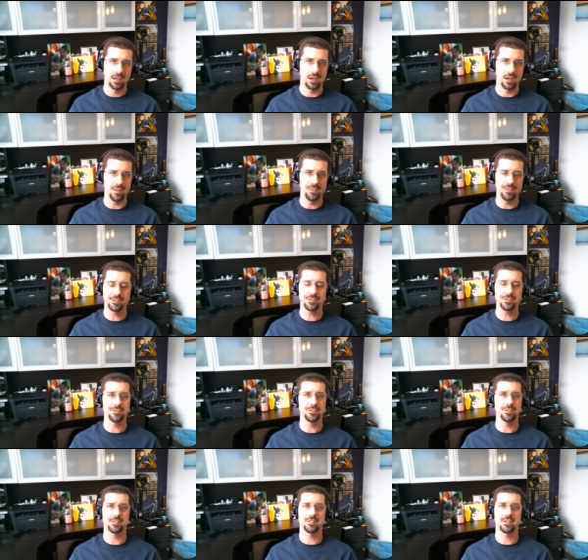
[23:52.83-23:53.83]
Uh, this
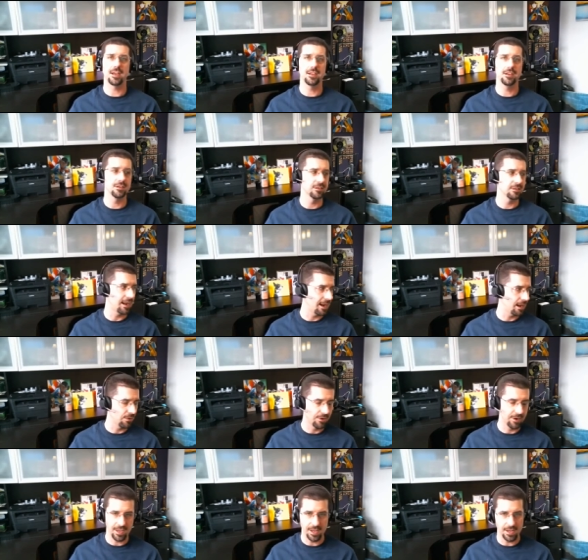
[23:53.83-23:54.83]
is an entire
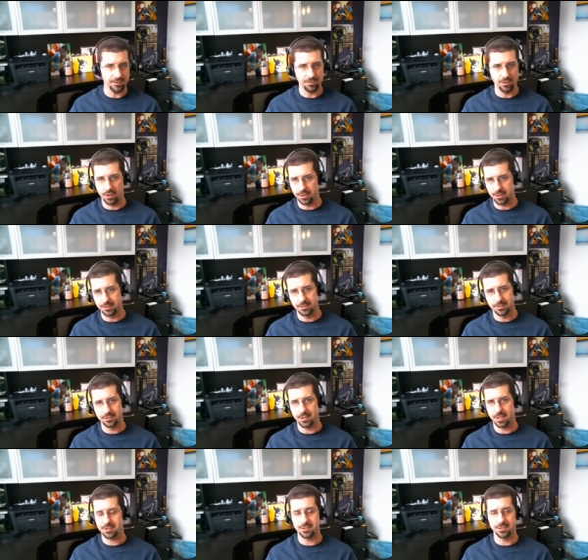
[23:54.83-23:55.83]
hour and a half long
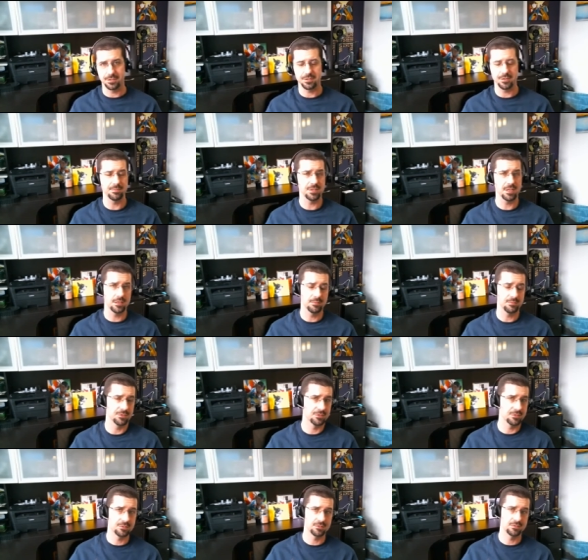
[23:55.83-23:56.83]
session,
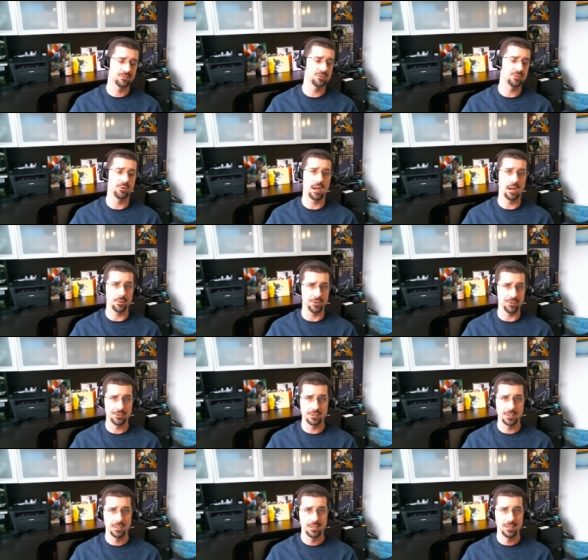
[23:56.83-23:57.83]
sometimes two
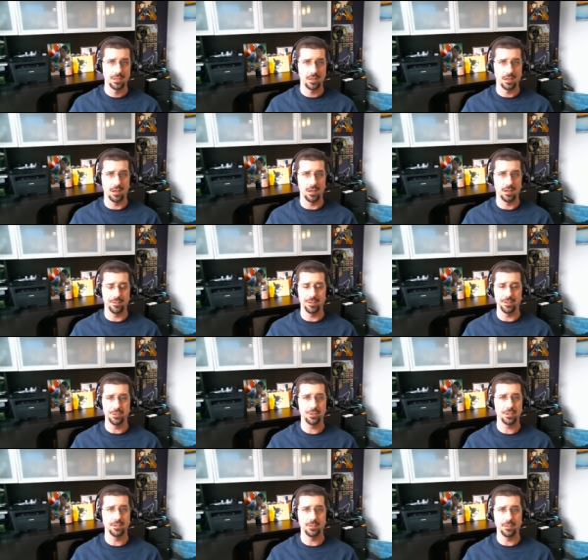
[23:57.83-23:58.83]
hours, uh, that
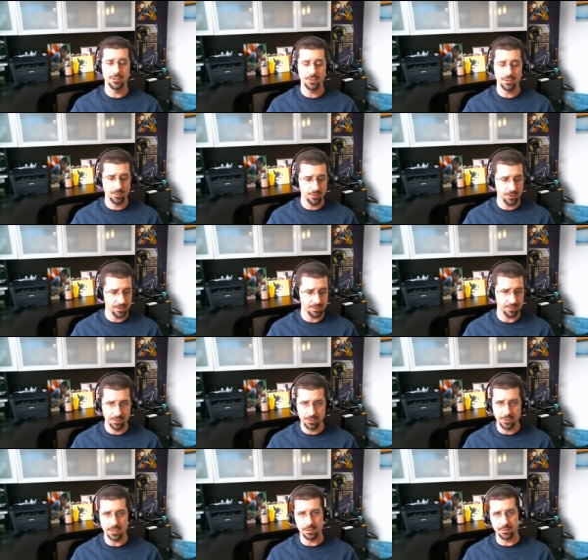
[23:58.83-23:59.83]
you can you can run
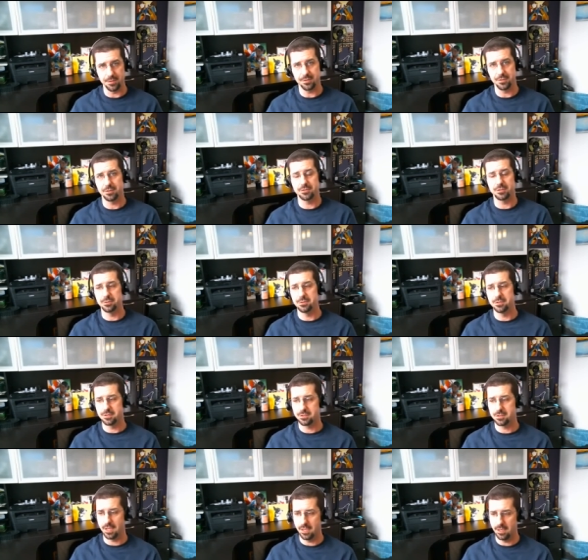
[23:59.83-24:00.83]
through here with your
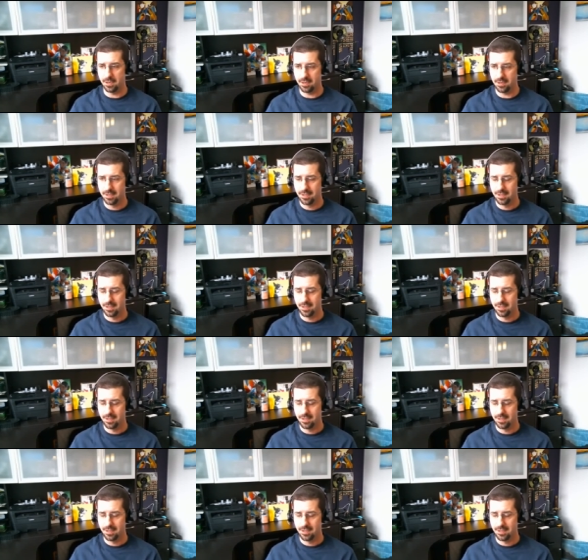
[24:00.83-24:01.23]
students. And